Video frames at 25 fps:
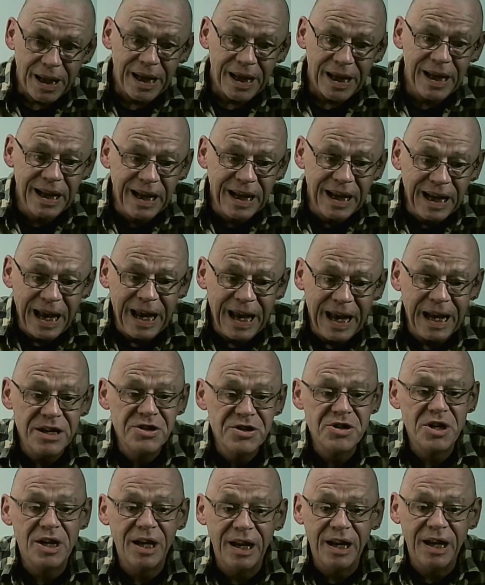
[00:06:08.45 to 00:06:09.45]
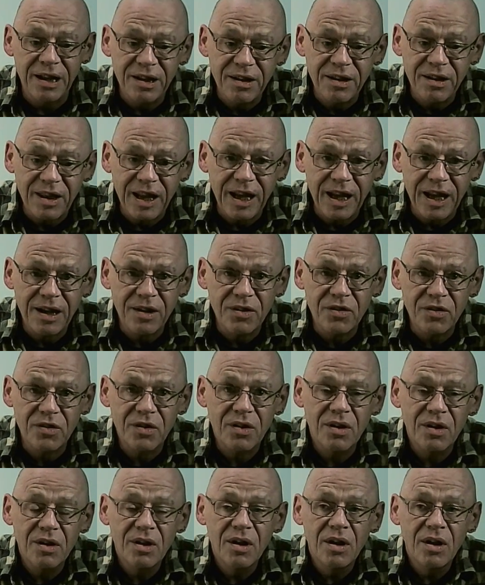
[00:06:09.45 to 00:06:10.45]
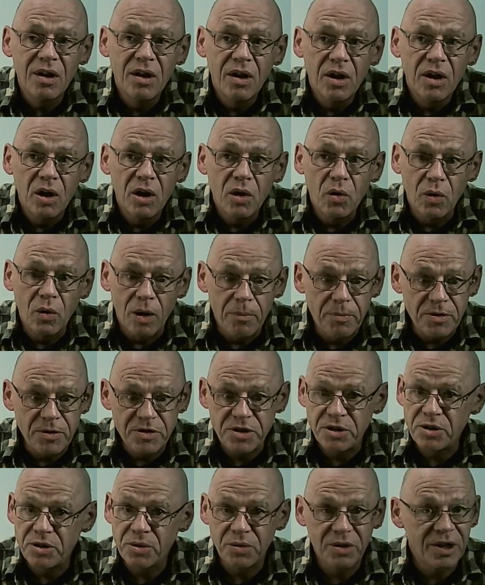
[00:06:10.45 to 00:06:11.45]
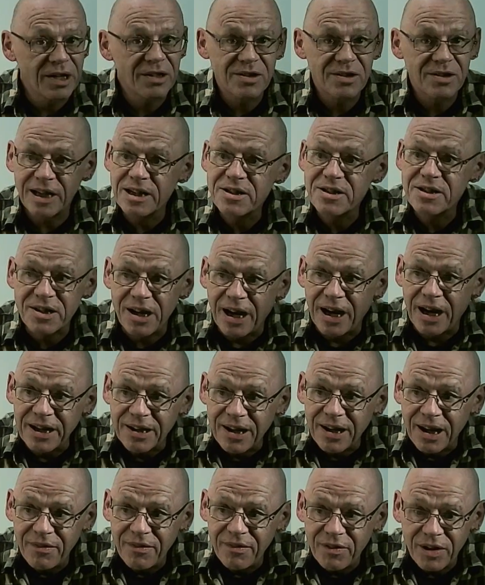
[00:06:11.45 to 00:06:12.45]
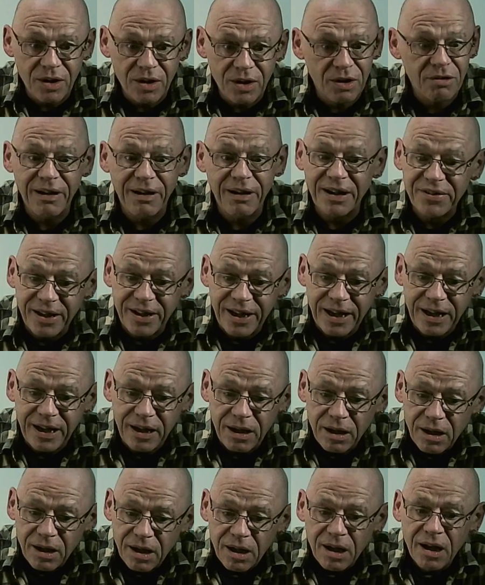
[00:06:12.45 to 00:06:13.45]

engaged in things, who are busy doing things like skydiving or wrestling.